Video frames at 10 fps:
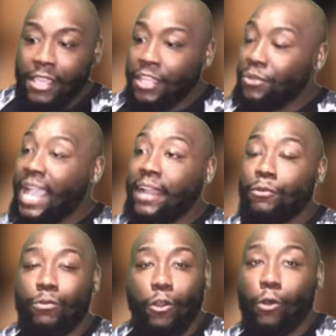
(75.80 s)
you got to
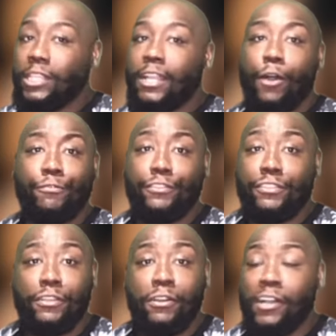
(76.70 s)
roll it off your
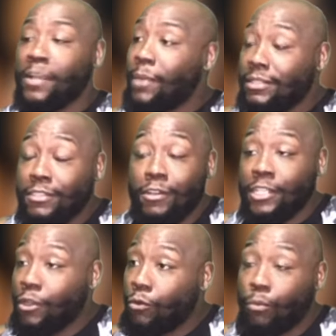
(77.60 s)
tongue, and my tongue
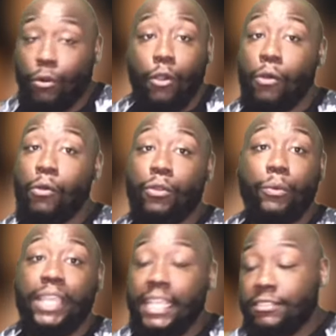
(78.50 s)
don't roll the
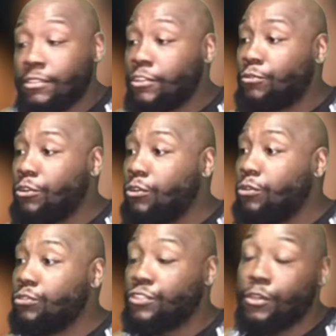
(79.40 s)
way they tongue
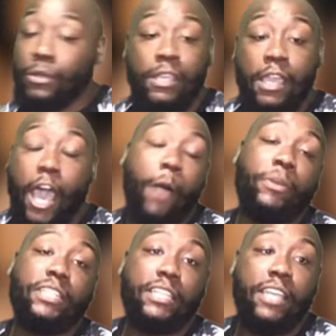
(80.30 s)
rolls, so I'm
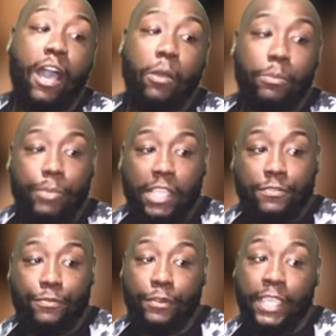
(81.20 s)
gonna just call the
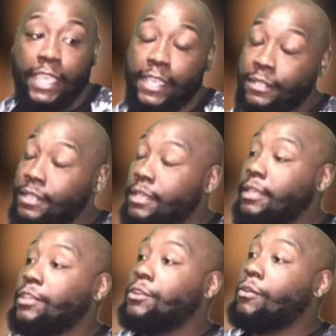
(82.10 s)
best friend,
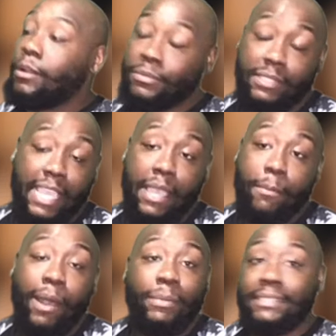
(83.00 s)
you know what I'm saying,
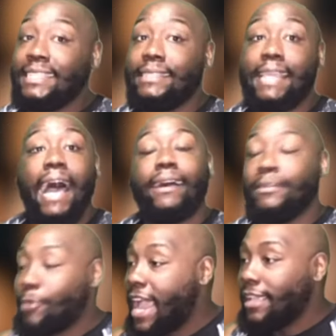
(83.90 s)
Mamacita,
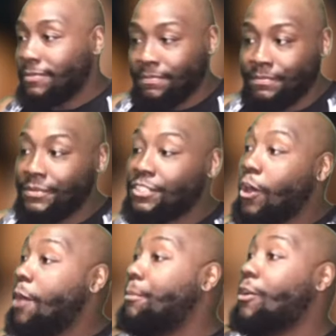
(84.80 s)
right? So
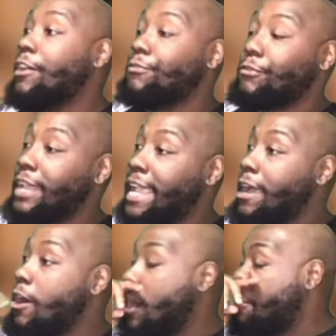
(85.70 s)
her boyfriend
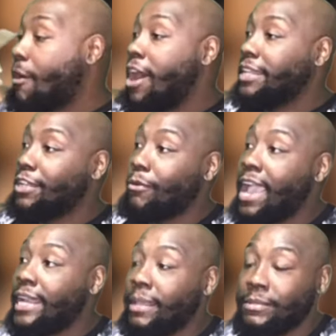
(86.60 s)
or her partner in
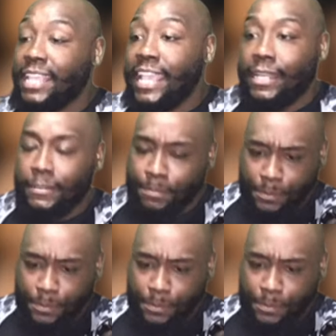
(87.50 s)
crime name is Eddie.